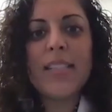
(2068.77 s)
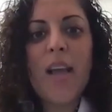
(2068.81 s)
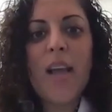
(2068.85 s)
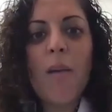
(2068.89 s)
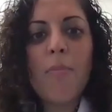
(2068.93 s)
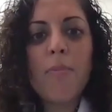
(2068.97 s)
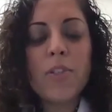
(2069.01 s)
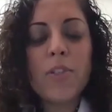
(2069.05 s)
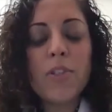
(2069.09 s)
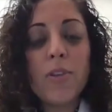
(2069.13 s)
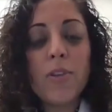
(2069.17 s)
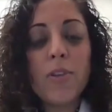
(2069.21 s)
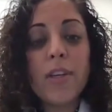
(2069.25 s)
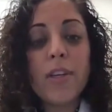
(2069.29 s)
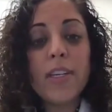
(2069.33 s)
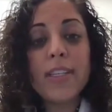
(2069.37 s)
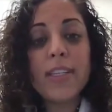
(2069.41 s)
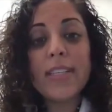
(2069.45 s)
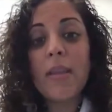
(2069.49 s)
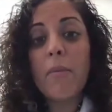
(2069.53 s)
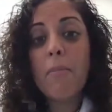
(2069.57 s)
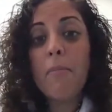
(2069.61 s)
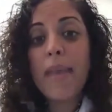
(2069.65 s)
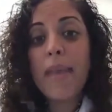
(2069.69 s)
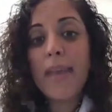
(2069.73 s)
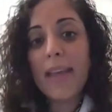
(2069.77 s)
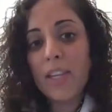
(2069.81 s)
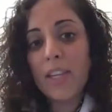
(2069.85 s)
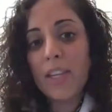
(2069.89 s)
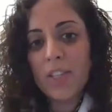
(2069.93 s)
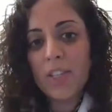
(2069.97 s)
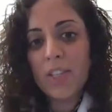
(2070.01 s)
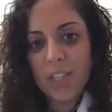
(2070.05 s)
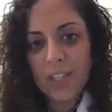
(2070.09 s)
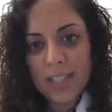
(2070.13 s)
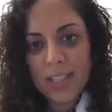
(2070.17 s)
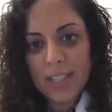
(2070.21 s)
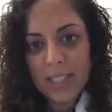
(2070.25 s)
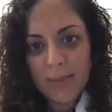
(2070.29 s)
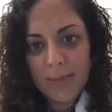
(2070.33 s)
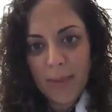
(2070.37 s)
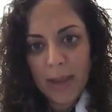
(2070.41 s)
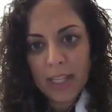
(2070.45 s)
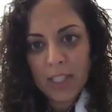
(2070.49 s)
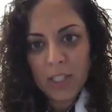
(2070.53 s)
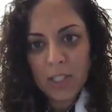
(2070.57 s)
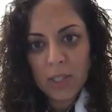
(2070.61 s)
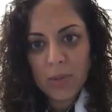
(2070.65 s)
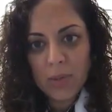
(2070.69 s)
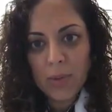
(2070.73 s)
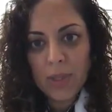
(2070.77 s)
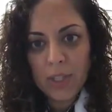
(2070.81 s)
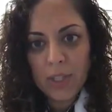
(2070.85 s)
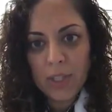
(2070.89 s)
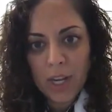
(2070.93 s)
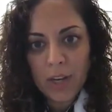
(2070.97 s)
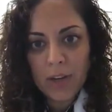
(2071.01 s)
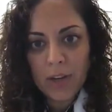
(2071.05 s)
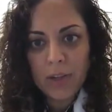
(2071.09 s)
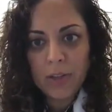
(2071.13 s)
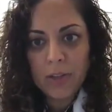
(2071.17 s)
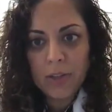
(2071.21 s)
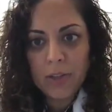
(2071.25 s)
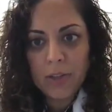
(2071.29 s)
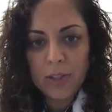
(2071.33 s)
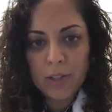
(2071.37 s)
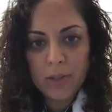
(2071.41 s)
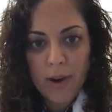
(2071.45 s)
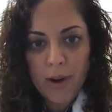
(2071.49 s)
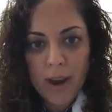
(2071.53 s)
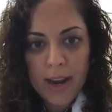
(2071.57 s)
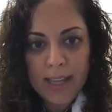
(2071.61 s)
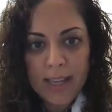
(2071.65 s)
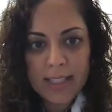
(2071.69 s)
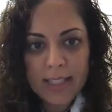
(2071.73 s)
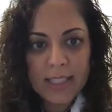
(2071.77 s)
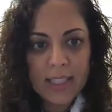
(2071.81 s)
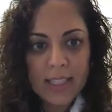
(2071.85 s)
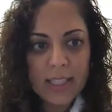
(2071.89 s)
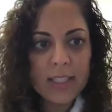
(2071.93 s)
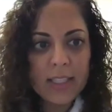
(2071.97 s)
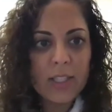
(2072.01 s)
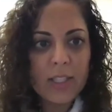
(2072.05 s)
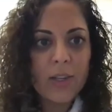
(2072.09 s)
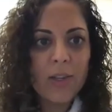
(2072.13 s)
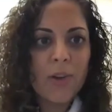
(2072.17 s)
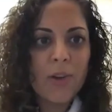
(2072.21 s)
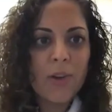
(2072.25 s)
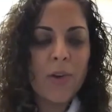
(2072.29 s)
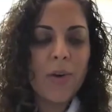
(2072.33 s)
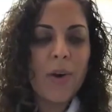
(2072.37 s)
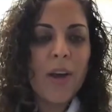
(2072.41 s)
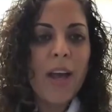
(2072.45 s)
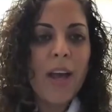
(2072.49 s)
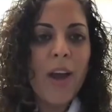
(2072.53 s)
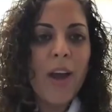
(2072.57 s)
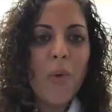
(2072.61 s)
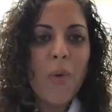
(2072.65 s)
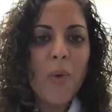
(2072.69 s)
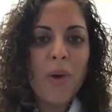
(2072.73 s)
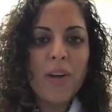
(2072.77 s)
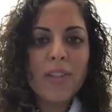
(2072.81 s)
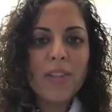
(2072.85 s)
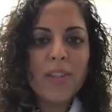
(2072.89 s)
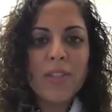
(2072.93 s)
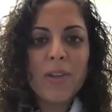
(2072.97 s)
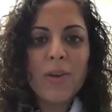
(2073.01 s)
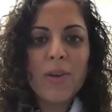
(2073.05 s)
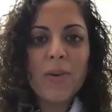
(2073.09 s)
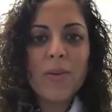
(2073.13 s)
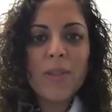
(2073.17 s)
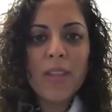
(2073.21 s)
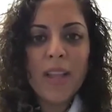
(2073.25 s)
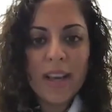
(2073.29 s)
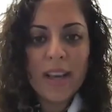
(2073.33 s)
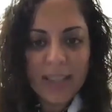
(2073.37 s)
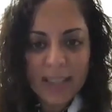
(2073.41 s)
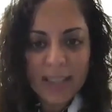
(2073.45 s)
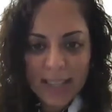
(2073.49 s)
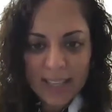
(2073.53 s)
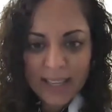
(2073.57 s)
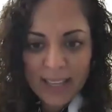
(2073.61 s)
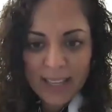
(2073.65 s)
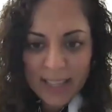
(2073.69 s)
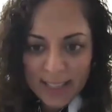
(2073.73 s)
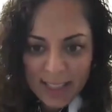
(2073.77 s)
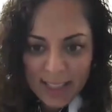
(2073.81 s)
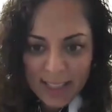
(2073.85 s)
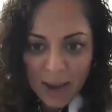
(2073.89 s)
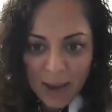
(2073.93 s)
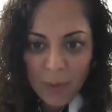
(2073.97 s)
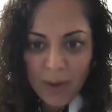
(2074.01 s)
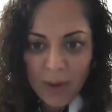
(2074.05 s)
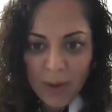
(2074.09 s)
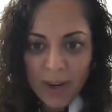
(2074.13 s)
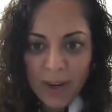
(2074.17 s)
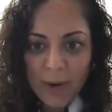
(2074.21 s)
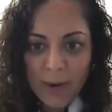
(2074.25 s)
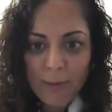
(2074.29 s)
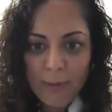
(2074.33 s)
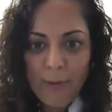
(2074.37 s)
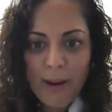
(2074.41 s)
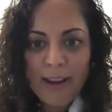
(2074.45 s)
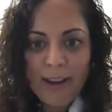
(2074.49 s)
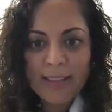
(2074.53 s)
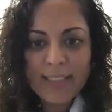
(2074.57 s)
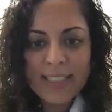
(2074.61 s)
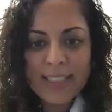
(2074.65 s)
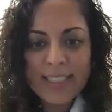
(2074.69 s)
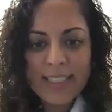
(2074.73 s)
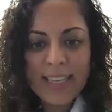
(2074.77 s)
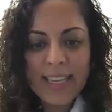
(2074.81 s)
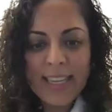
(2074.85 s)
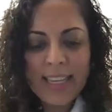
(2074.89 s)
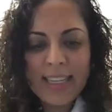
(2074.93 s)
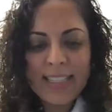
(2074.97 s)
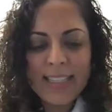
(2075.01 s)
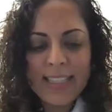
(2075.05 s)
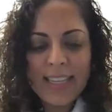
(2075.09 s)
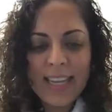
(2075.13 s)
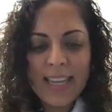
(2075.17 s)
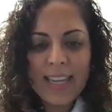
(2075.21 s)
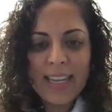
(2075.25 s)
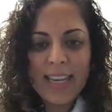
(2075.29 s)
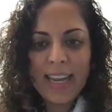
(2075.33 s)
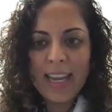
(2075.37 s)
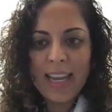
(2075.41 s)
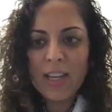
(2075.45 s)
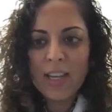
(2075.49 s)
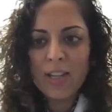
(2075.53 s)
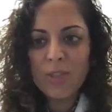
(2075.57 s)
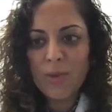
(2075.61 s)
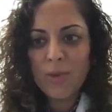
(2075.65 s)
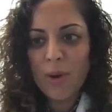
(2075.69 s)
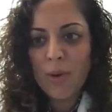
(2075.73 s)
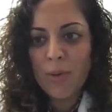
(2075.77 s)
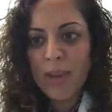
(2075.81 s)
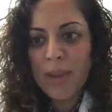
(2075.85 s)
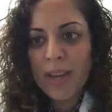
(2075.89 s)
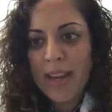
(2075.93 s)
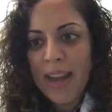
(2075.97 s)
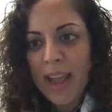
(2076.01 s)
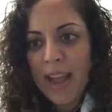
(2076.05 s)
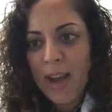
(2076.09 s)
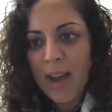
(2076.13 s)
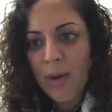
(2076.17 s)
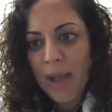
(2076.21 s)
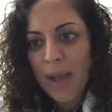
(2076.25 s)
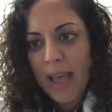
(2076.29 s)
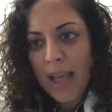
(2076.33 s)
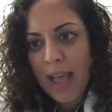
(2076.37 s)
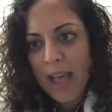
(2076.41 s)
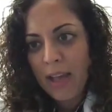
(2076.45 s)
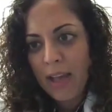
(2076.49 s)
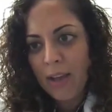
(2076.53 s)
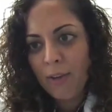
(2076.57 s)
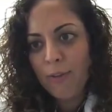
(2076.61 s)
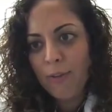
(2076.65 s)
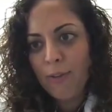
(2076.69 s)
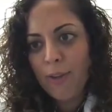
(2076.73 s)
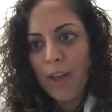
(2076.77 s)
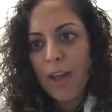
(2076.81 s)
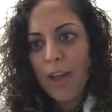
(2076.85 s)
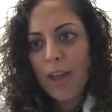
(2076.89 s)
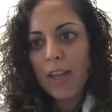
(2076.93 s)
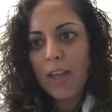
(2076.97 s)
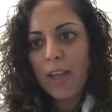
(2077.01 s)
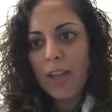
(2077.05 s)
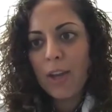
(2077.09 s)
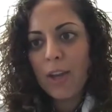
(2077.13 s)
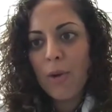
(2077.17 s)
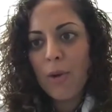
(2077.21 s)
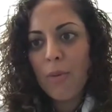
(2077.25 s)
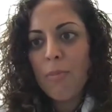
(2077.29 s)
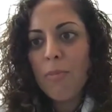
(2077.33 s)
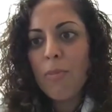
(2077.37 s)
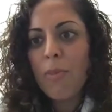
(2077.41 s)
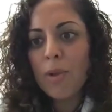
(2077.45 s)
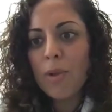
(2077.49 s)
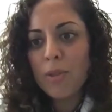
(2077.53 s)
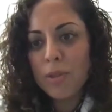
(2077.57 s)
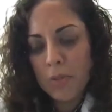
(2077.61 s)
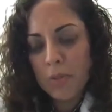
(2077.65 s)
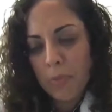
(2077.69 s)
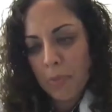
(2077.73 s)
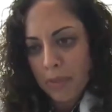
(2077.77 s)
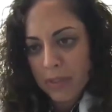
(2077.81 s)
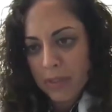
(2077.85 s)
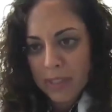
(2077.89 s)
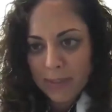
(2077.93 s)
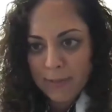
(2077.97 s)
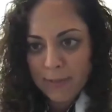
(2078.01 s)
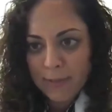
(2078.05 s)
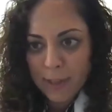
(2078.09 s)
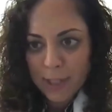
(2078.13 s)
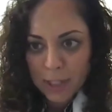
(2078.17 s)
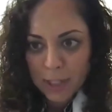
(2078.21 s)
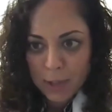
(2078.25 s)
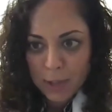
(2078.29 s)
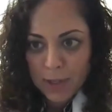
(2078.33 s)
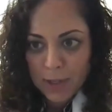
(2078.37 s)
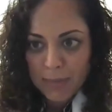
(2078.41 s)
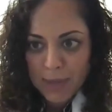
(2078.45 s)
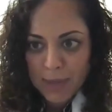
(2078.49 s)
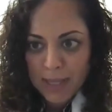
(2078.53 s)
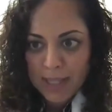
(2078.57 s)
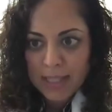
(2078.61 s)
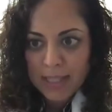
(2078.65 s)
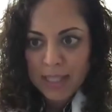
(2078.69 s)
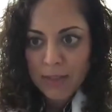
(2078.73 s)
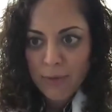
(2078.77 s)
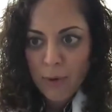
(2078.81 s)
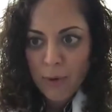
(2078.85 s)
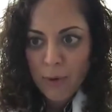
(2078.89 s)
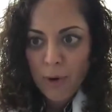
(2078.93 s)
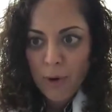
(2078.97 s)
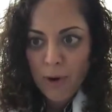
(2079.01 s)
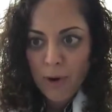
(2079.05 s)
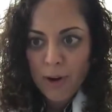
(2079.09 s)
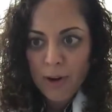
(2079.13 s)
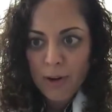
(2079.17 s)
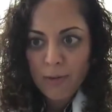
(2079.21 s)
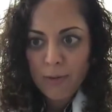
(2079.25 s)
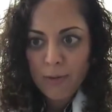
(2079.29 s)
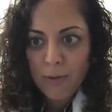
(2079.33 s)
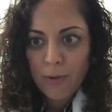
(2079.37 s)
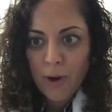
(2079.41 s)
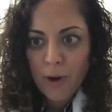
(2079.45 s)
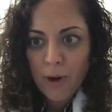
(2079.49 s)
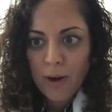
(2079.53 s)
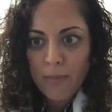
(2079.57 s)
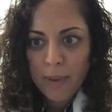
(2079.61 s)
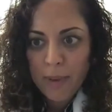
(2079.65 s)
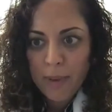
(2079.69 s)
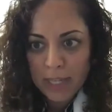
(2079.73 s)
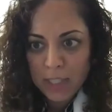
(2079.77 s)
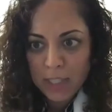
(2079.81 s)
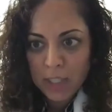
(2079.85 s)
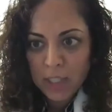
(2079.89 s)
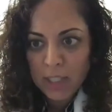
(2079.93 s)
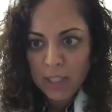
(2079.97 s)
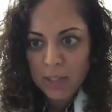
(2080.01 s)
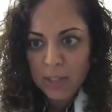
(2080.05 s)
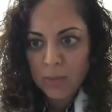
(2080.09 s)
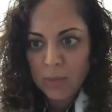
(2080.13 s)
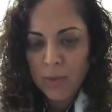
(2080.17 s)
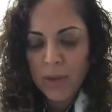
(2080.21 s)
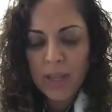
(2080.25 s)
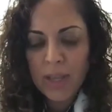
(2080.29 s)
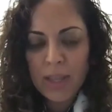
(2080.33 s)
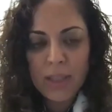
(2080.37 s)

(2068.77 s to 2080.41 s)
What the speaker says: opportunities in managing these patients with genital psoriasis. We're so lucky that we are practicing in a day and age where we now have, multiple different treatments for our patients with